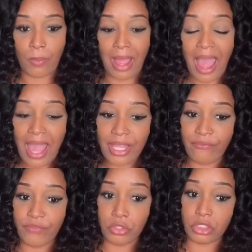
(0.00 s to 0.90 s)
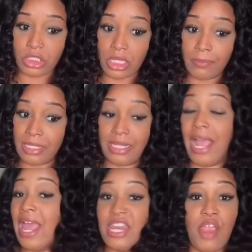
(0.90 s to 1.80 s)
but I can feel something that
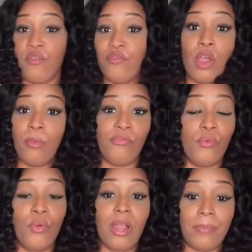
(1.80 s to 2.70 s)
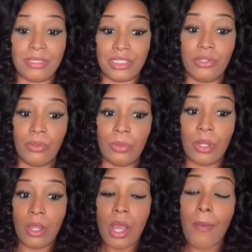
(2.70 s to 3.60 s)
I had never felt before up until
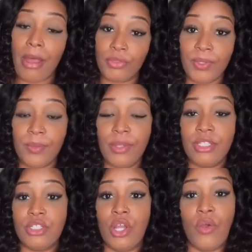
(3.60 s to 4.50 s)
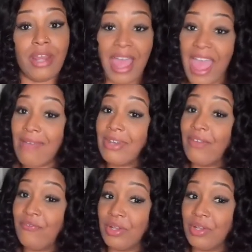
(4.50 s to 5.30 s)
about 3 weeks ago, and I have not